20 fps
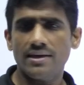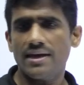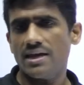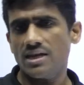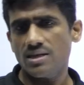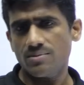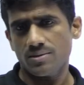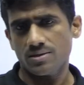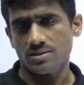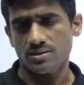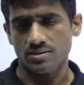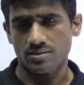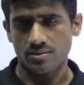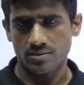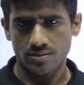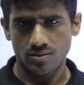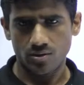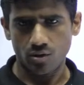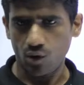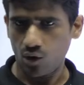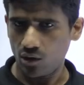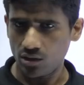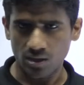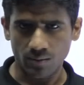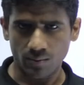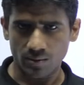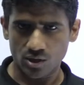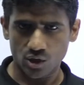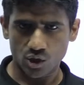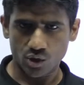any person on
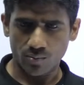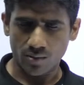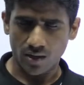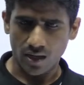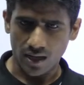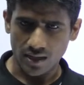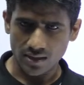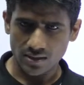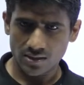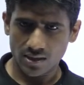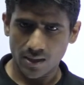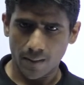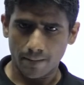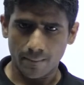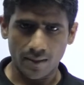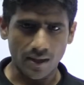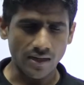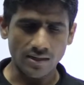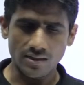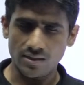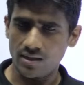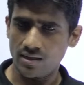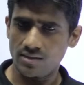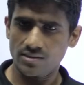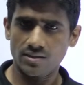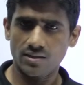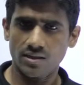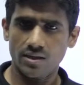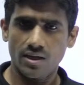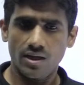the basis of caste and
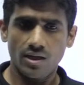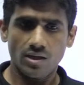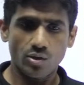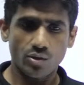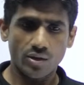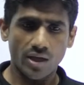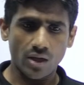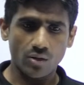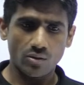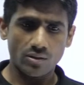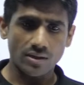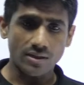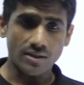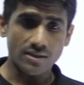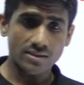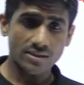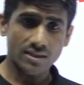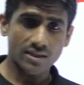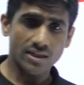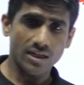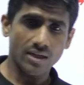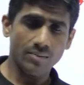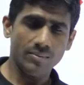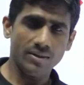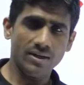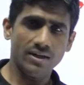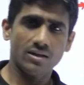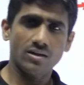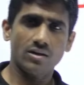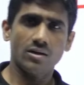religion. You cannot
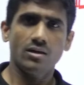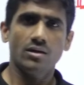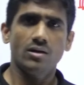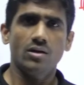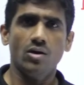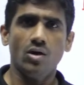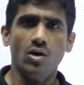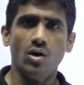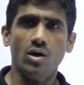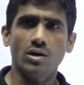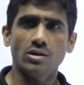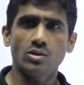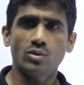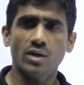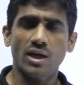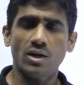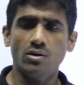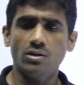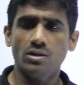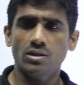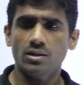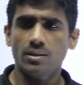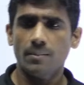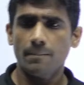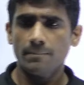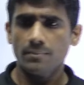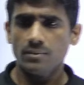discriminate, or you cannot